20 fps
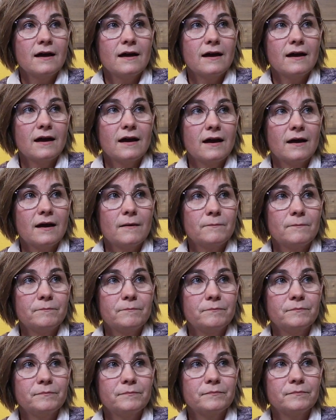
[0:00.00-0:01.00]

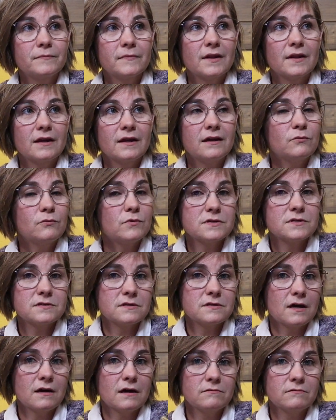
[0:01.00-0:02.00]
It was
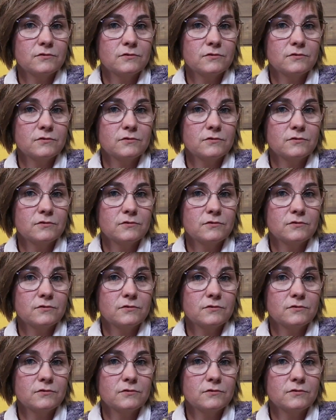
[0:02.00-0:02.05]
the